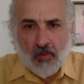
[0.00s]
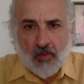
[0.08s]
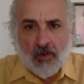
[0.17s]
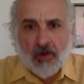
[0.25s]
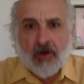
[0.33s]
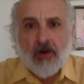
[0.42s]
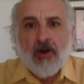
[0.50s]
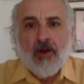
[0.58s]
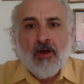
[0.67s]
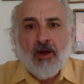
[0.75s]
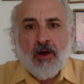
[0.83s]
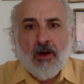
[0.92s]
War
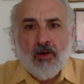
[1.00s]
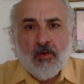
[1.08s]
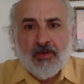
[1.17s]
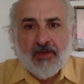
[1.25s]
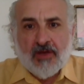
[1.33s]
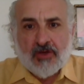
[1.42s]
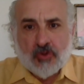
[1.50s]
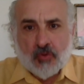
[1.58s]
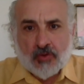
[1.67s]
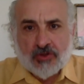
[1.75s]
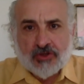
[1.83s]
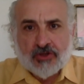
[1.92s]
when they
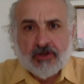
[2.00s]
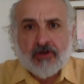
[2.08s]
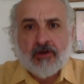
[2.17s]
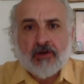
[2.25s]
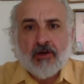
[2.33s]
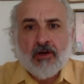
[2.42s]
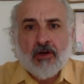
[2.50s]
tortured